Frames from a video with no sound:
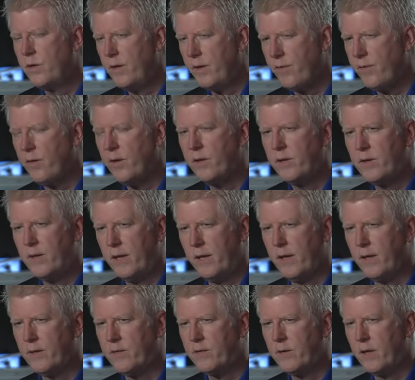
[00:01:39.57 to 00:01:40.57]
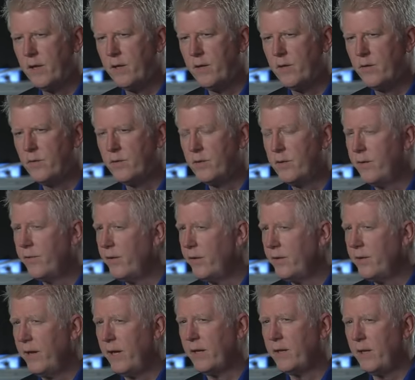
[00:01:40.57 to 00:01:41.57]
different dentists can use
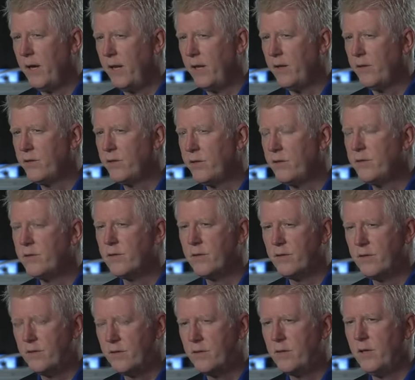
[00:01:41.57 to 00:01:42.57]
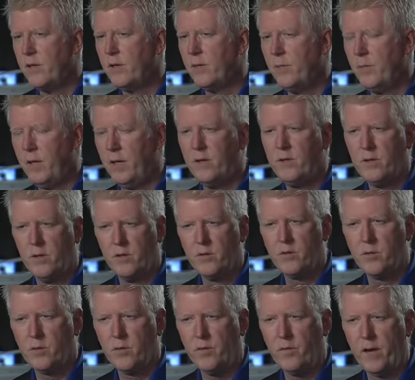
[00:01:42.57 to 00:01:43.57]
different technologies to send me
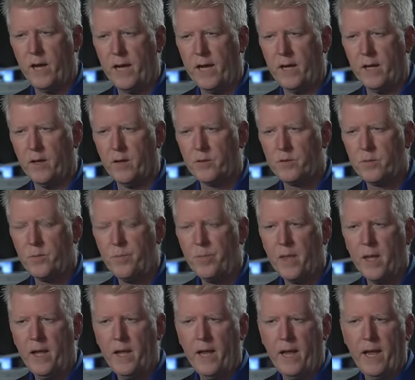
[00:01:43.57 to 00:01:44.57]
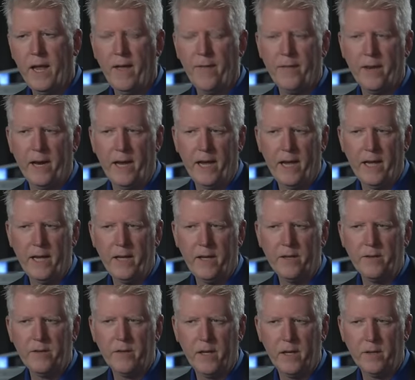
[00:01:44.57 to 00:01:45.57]
digital files. And then I
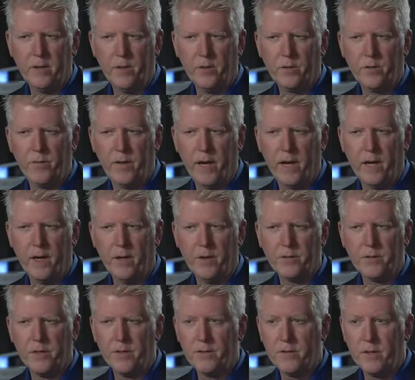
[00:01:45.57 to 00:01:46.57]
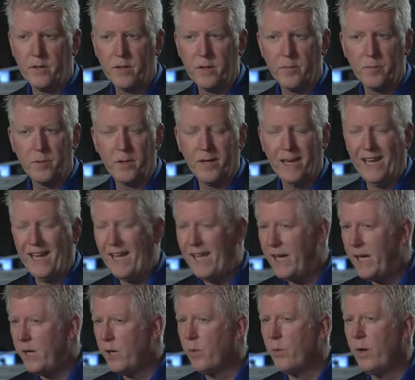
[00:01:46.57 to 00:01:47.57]
can take those files and send them to
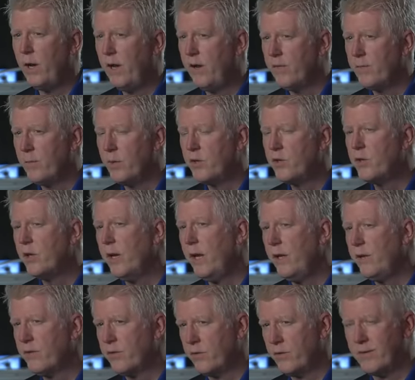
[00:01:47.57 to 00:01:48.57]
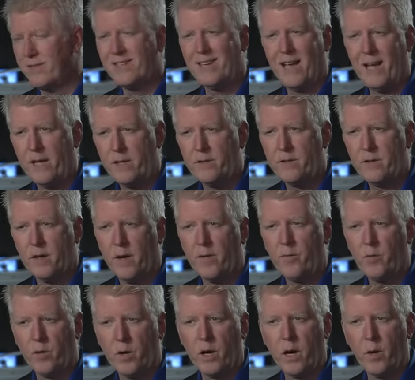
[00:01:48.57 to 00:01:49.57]
any array of machines or design
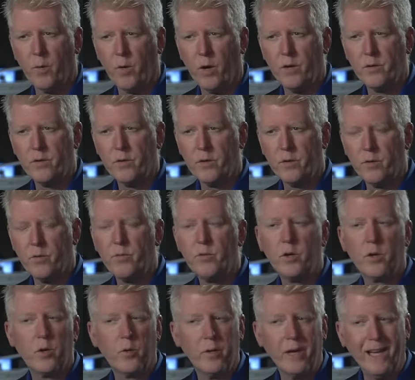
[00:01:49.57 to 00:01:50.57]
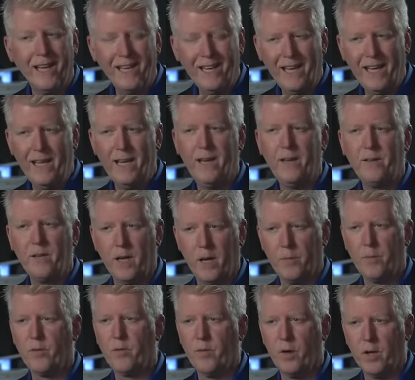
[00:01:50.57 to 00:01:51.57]
software I want to to create any
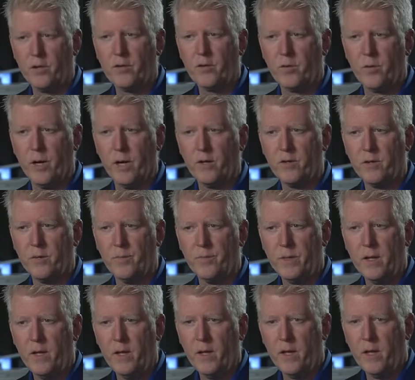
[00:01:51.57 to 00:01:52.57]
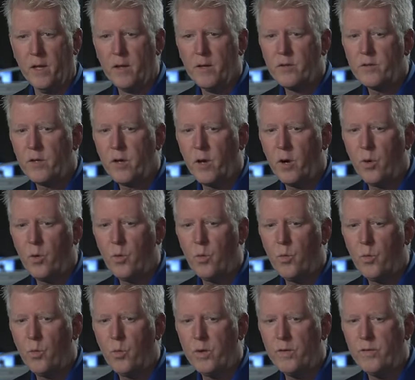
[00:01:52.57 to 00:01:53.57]
type of restoration. So
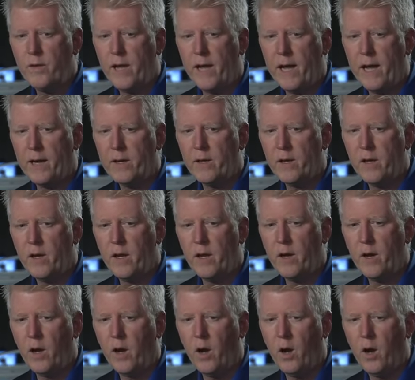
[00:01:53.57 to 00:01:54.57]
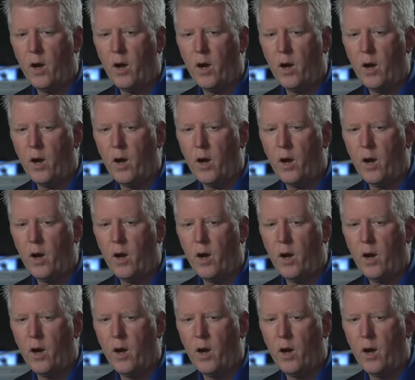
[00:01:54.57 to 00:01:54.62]
we've got an